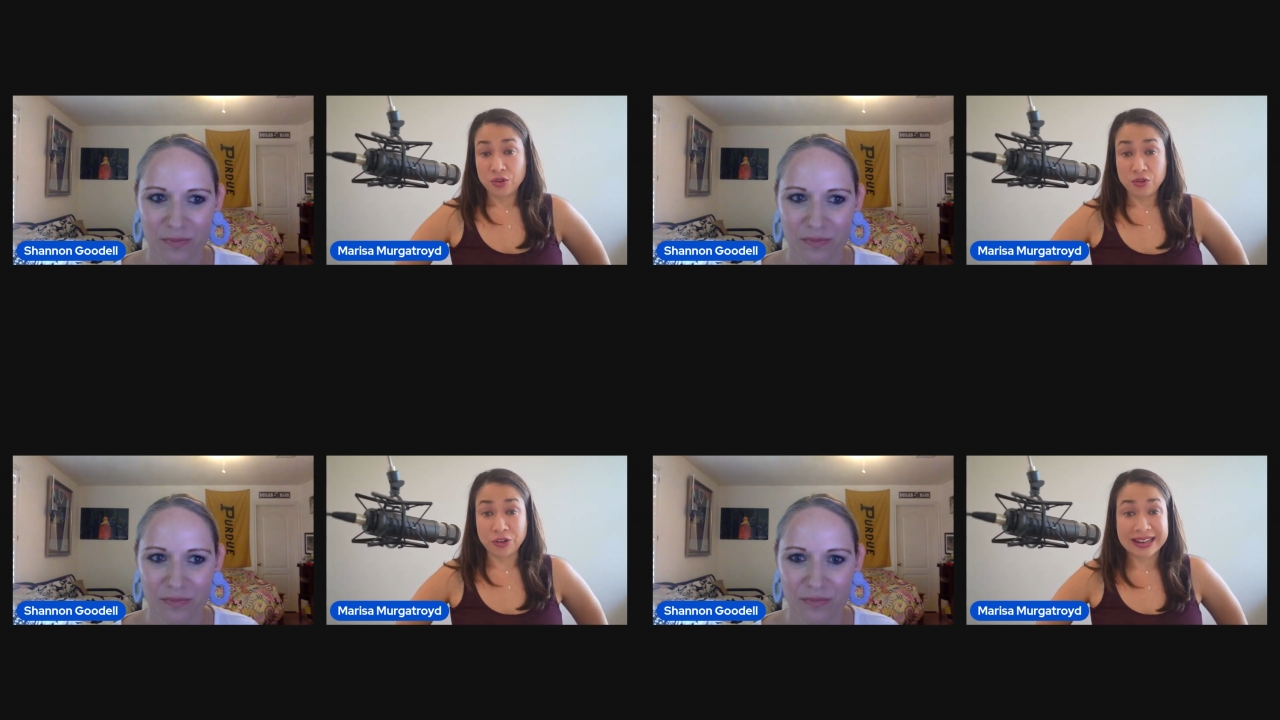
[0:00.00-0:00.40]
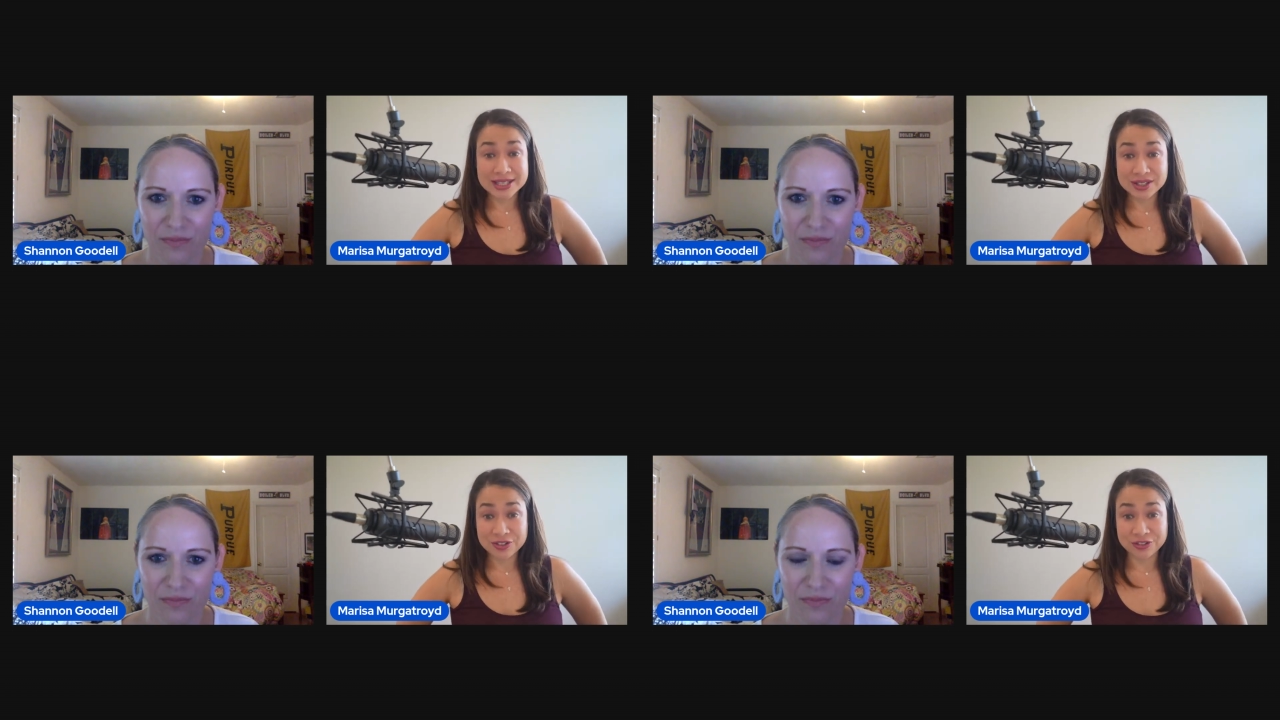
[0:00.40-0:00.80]

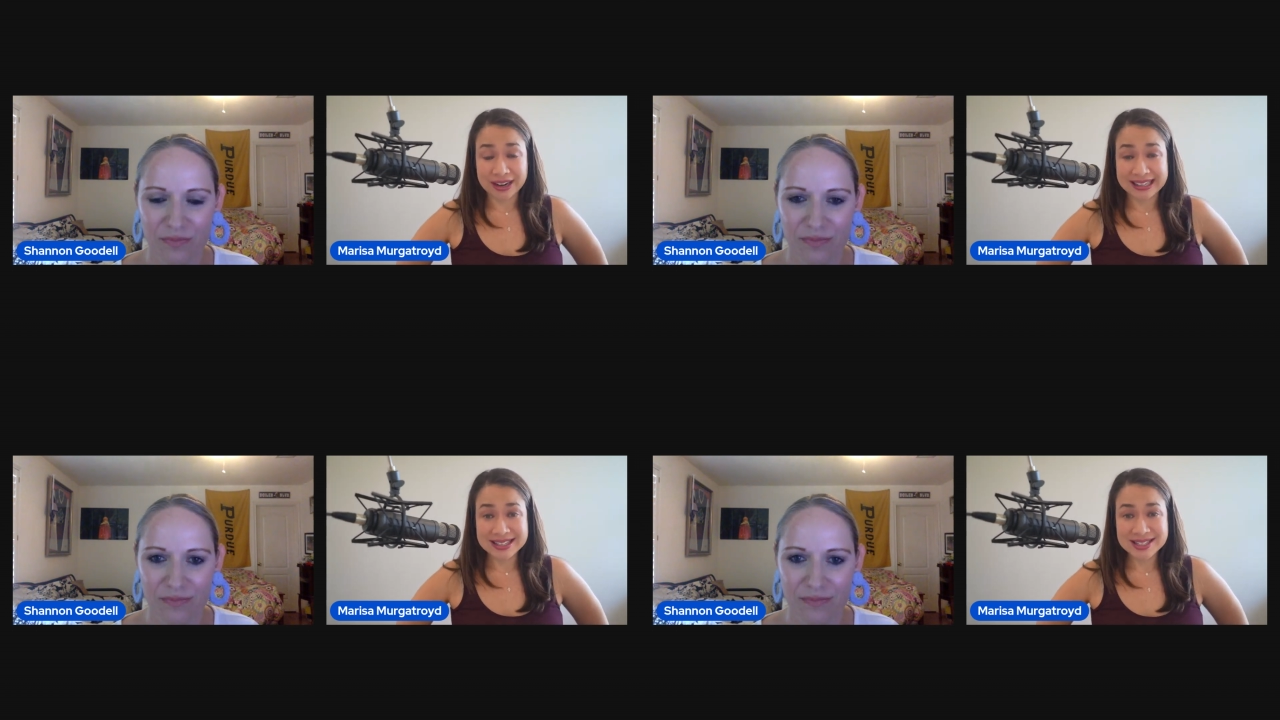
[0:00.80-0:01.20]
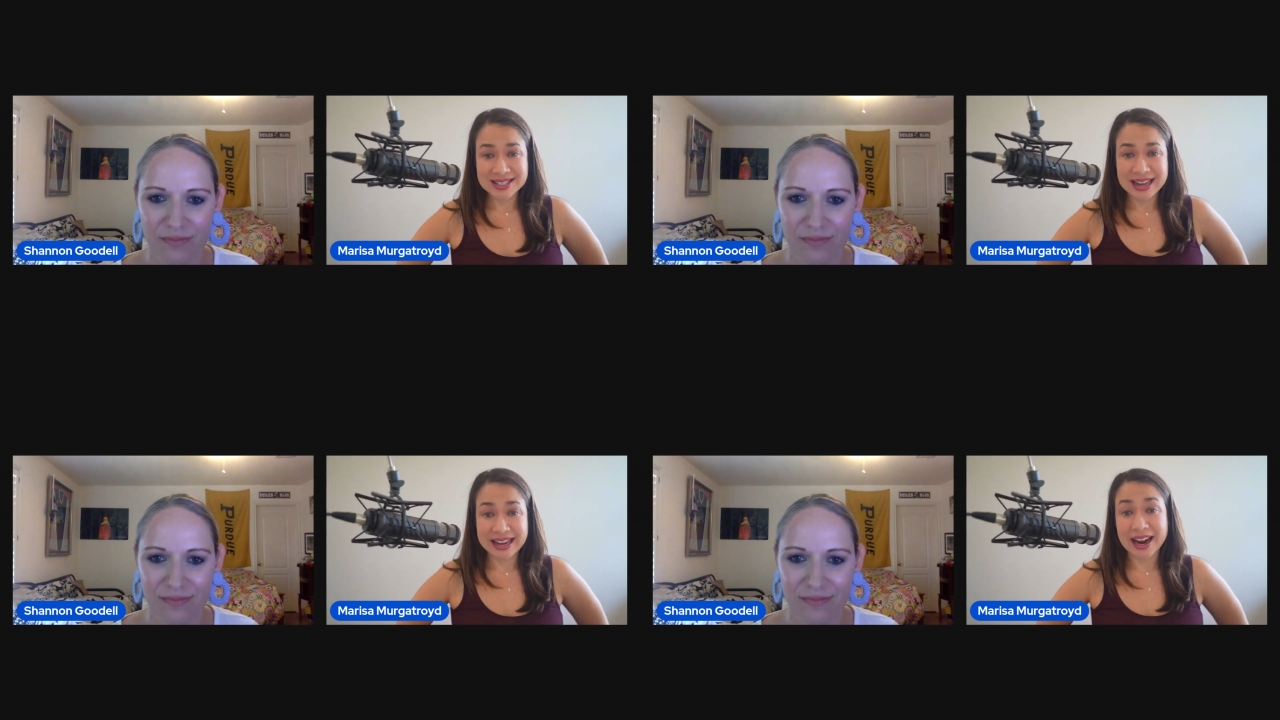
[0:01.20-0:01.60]
Speaker 1: friends of
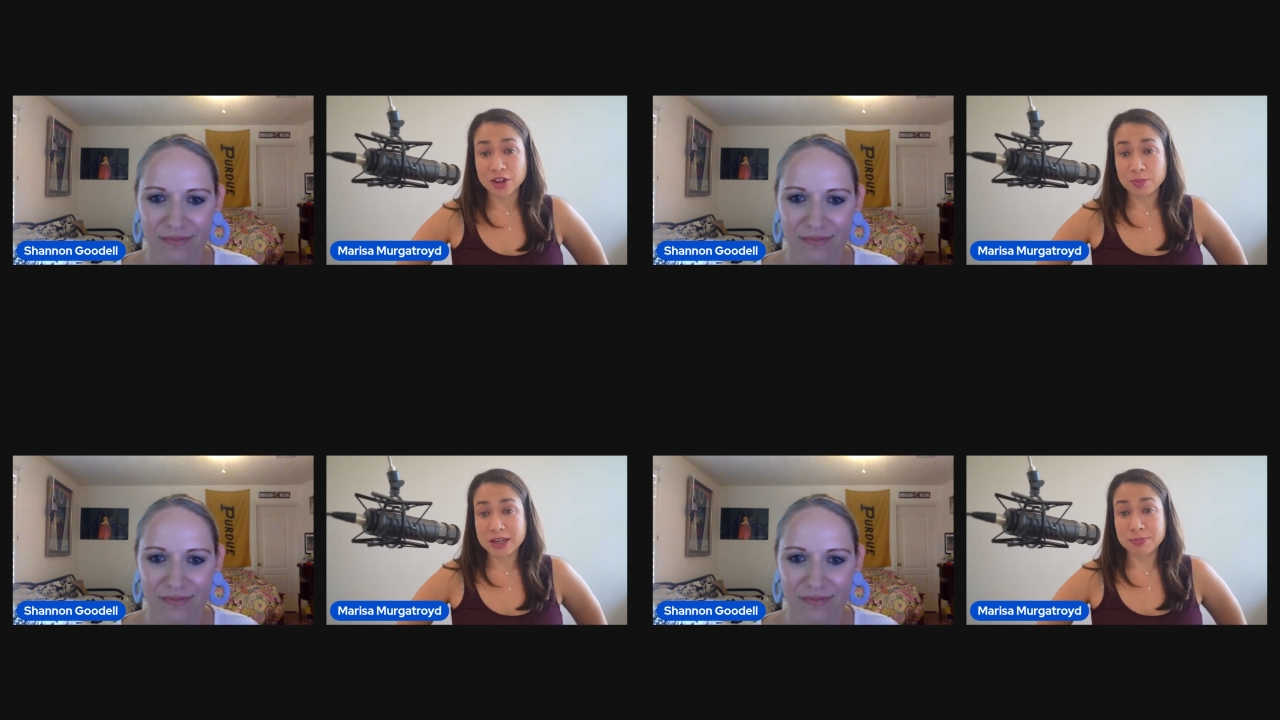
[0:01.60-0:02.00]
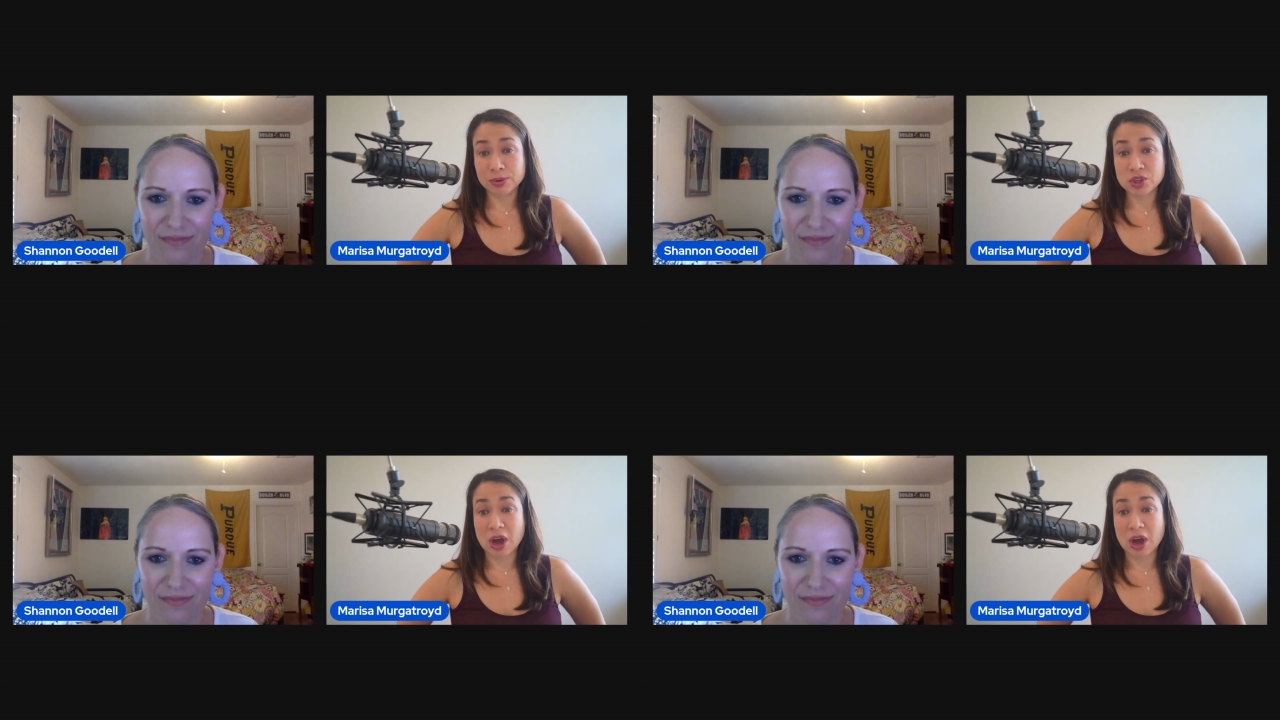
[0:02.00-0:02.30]
friends and other people's